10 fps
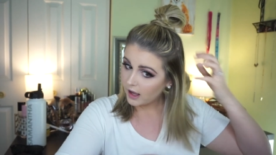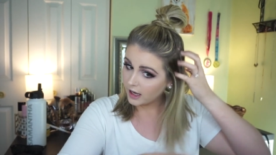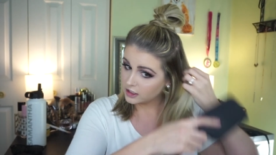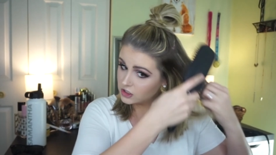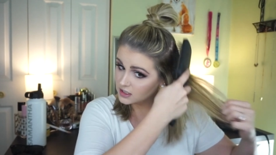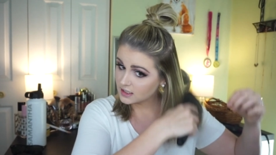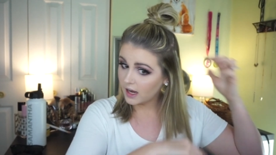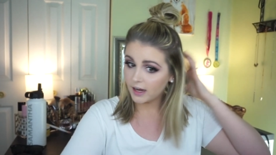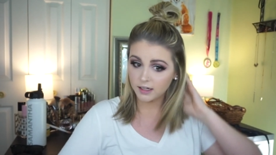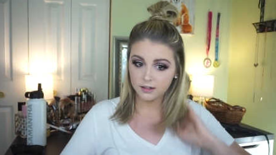I just
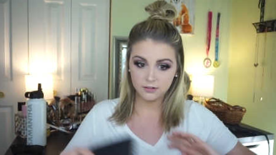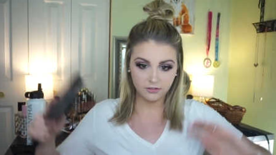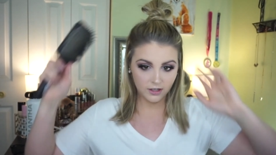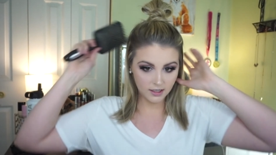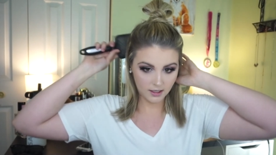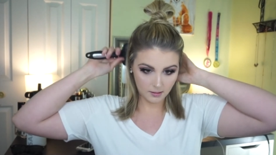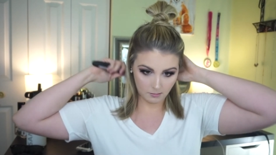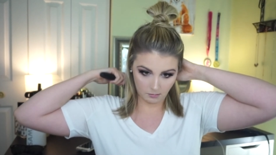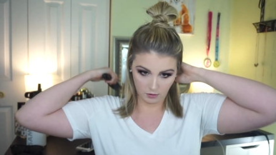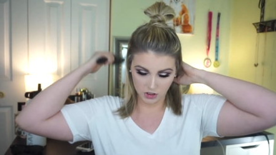kind of
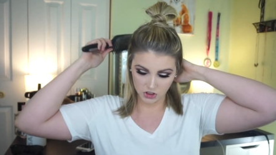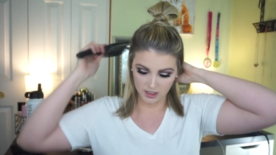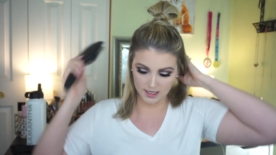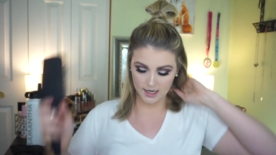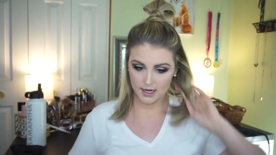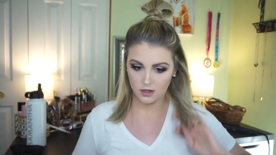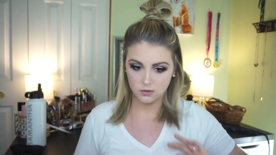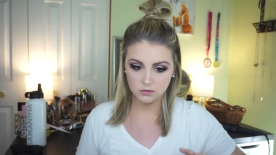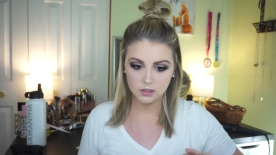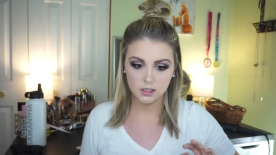brush that
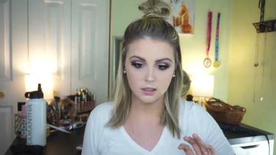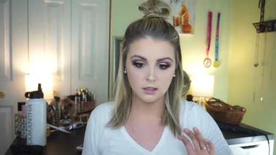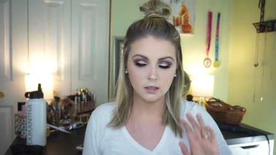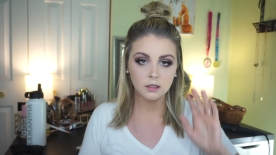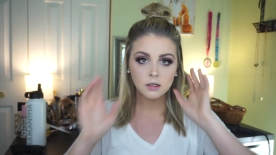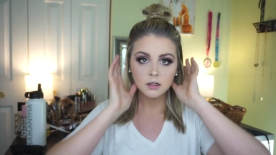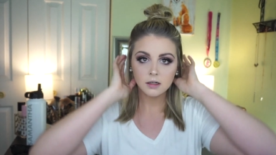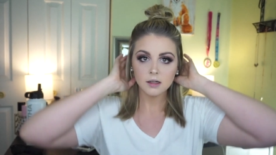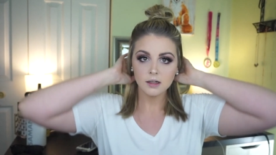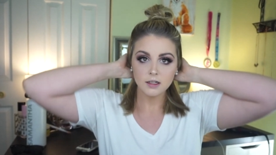out,
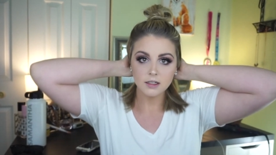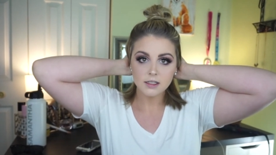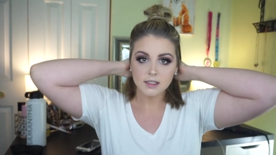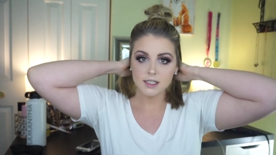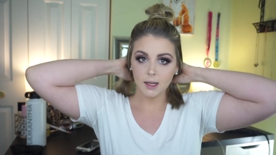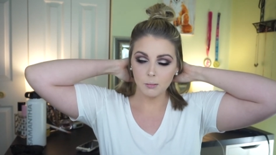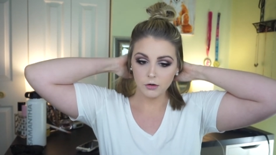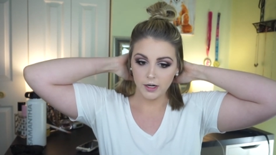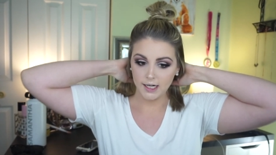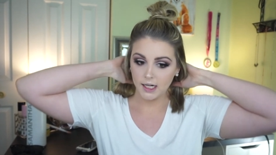
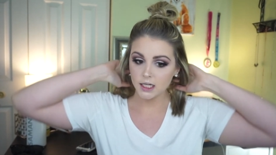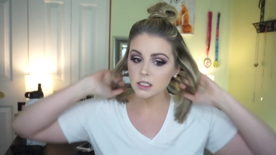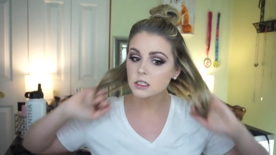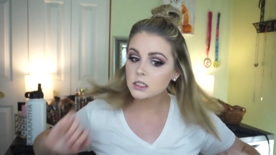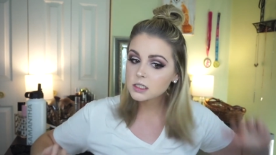separate it,